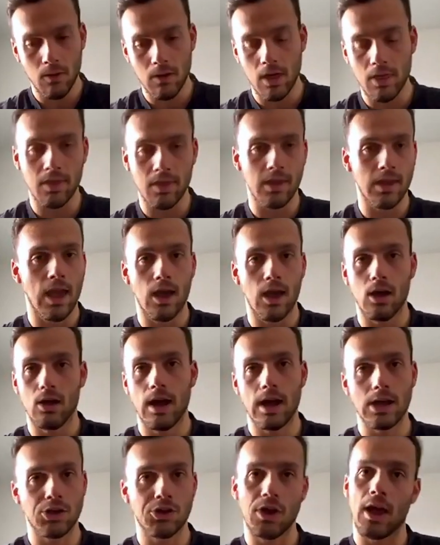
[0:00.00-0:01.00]
I think, yeah,
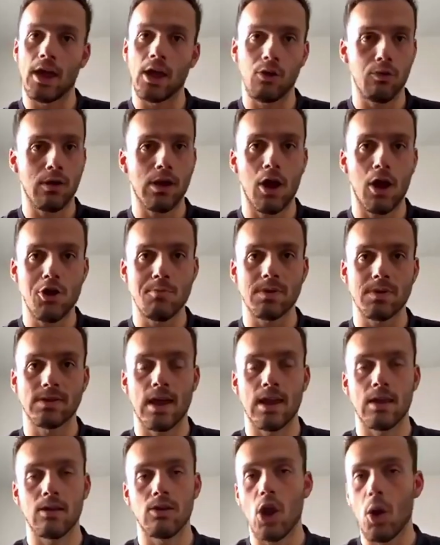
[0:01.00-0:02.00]
I, sh- I agree
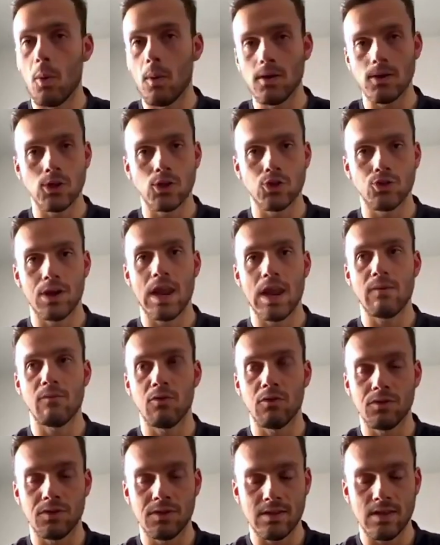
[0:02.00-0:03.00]
100%. No one can train.
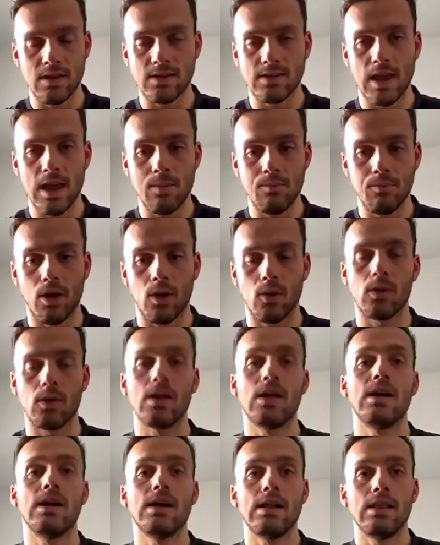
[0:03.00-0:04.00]
Everyone's in the same boat.
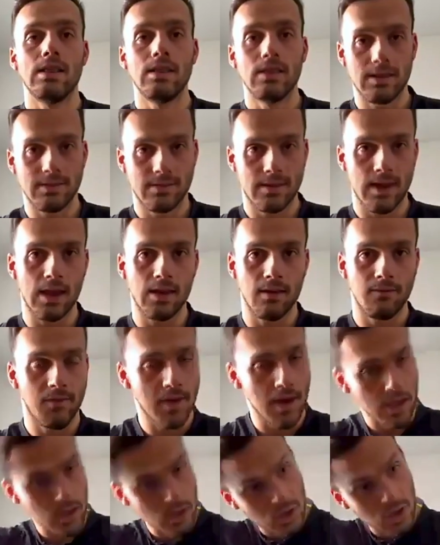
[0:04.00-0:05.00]
Let's get it for
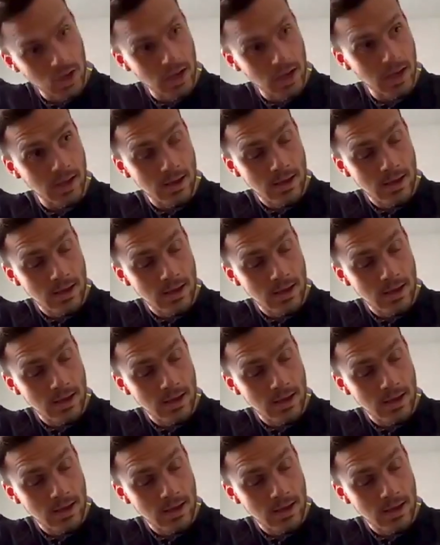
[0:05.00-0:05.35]
next year.